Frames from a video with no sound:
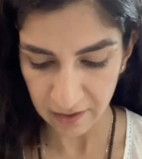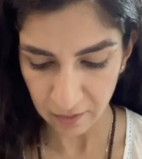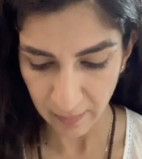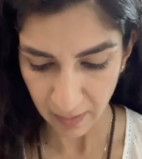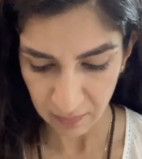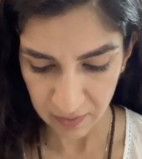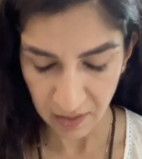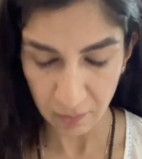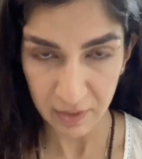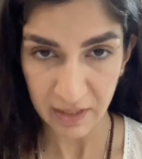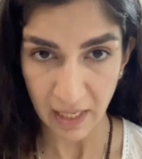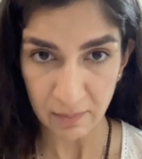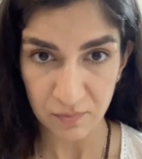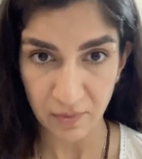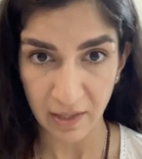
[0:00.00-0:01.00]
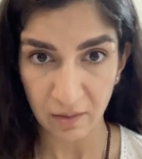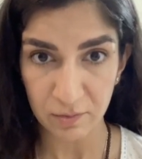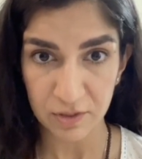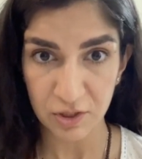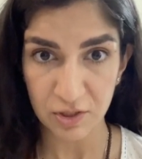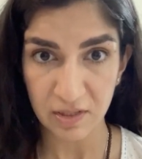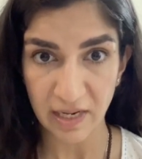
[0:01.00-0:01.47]
remember there were times where I
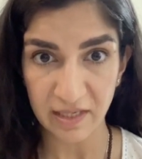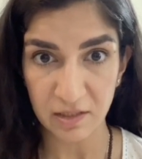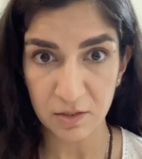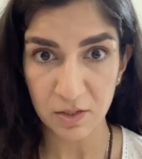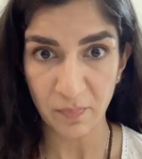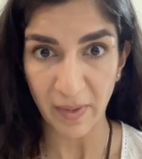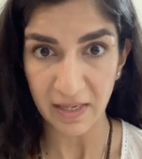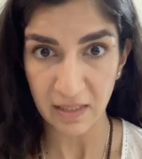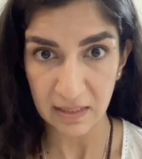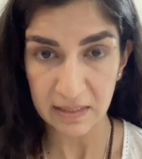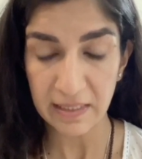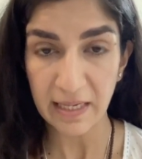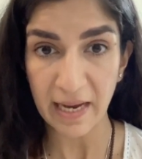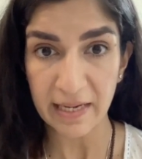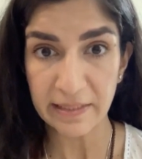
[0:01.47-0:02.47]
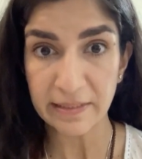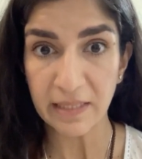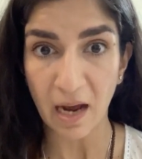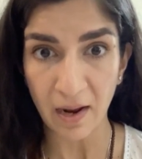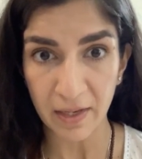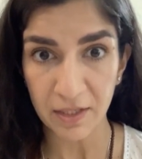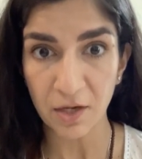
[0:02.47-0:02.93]
was just spending the
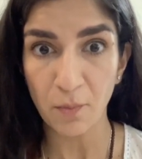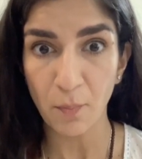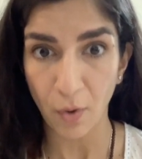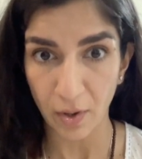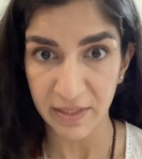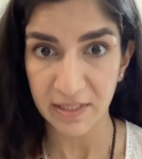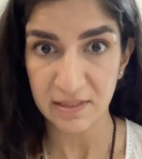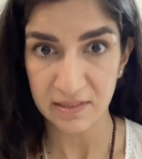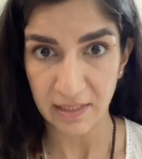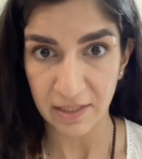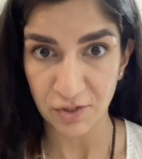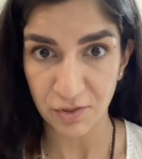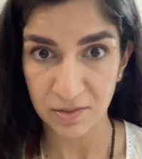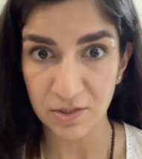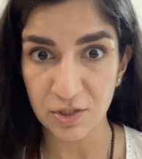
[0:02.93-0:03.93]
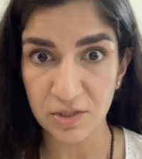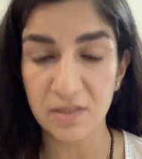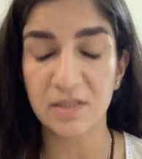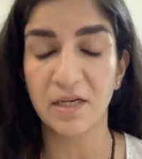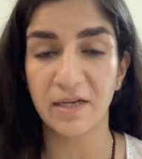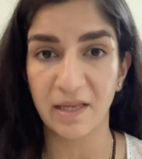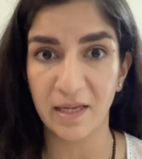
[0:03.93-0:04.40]
entire morning session
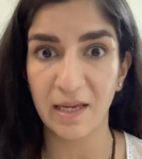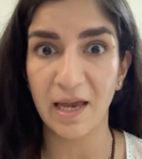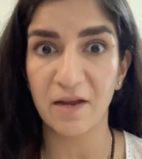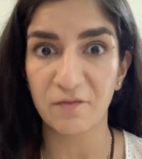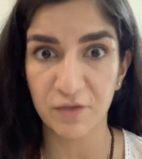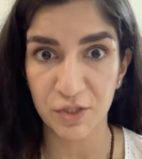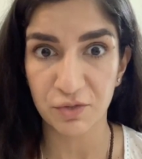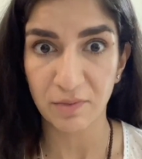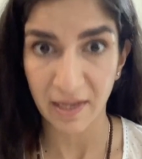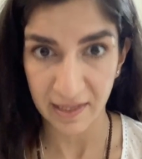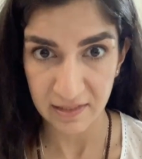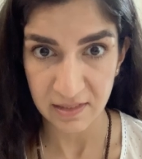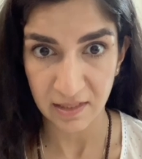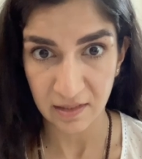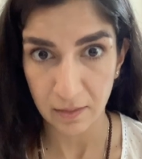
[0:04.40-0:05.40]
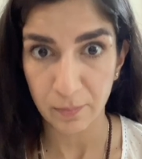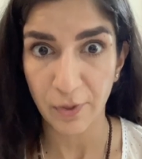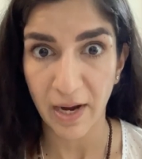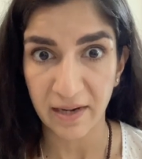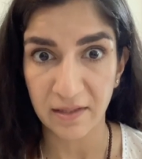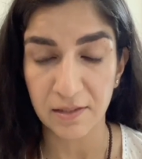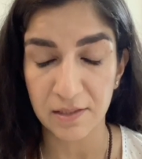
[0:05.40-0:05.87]
just sitting and visualizing the
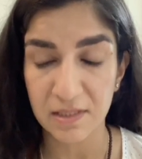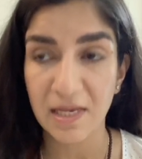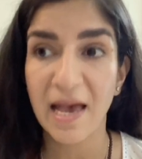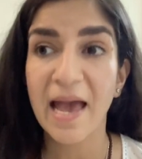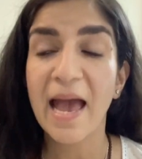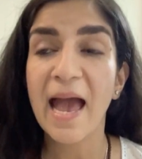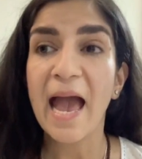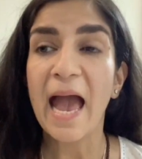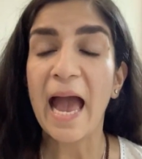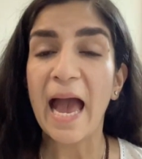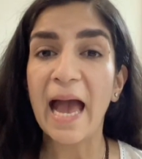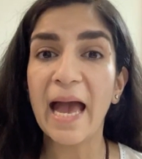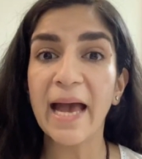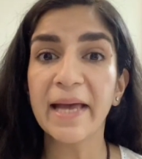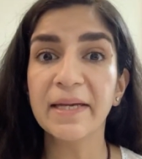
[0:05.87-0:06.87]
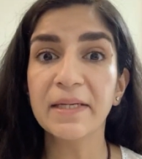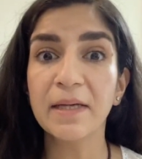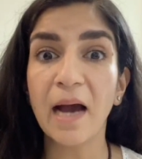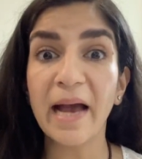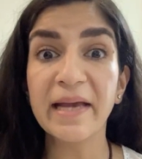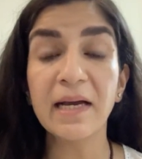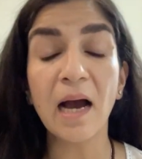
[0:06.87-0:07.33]
practice.
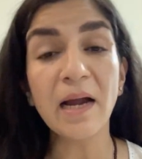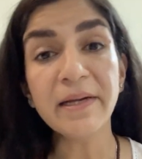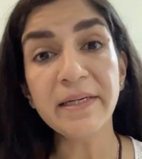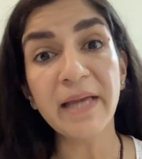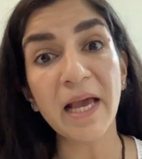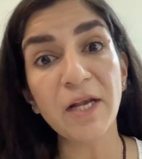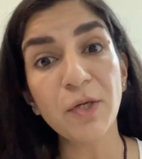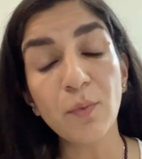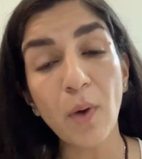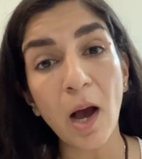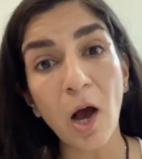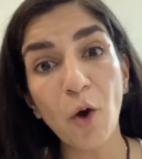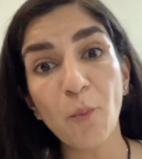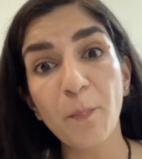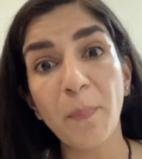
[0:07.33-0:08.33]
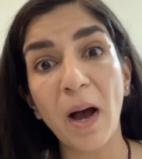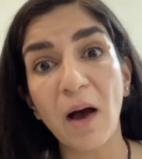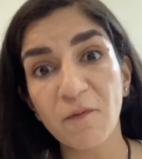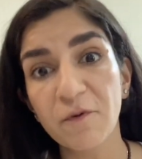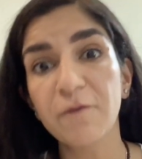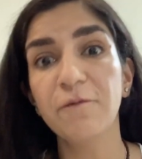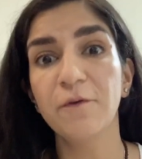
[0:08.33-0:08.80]
And I can't tell you how
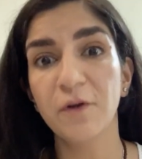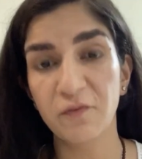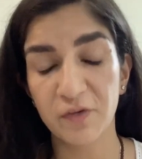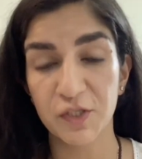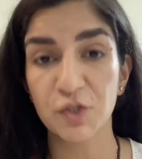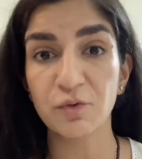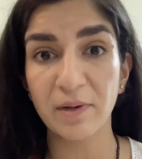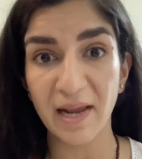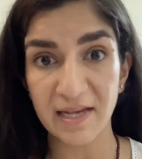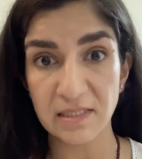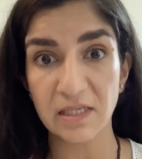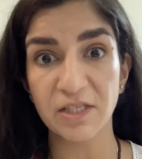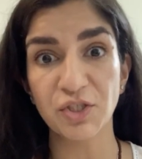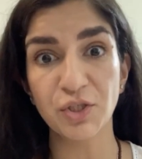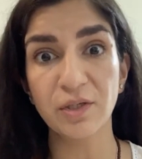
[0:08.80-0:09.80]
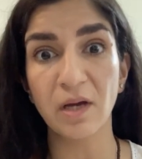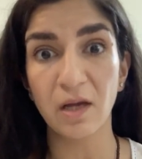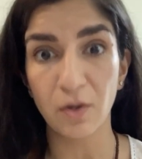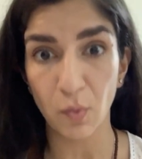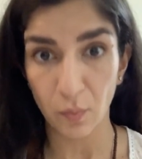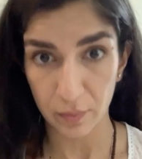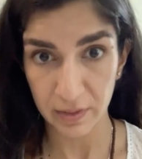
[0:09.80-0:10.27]
powerful visualization
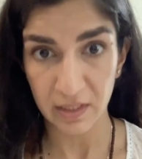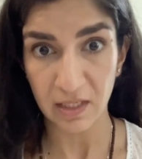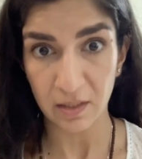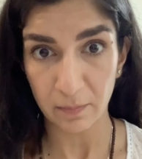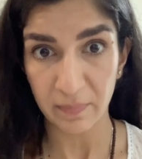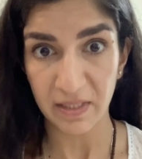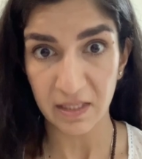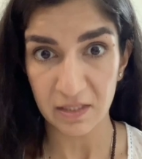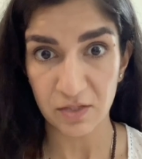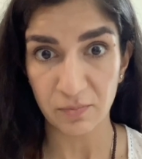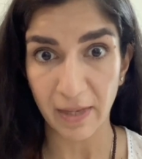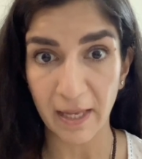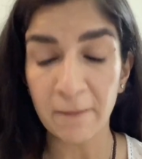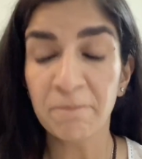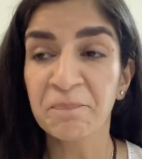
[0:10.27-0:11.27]
alone can be as well.